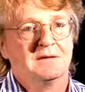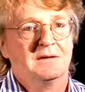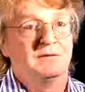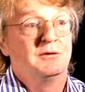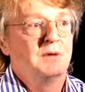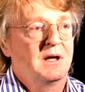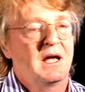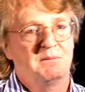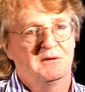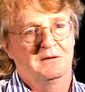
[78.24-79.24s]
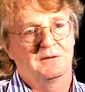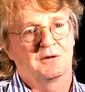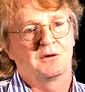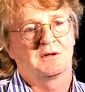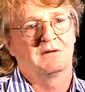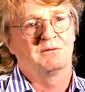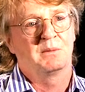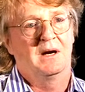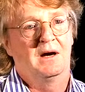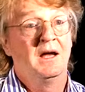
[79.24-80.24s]
If you had absolute God-given
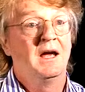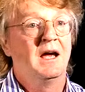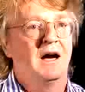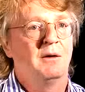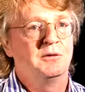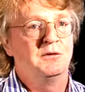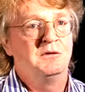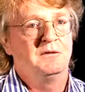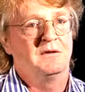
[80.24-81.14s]
power, how would you use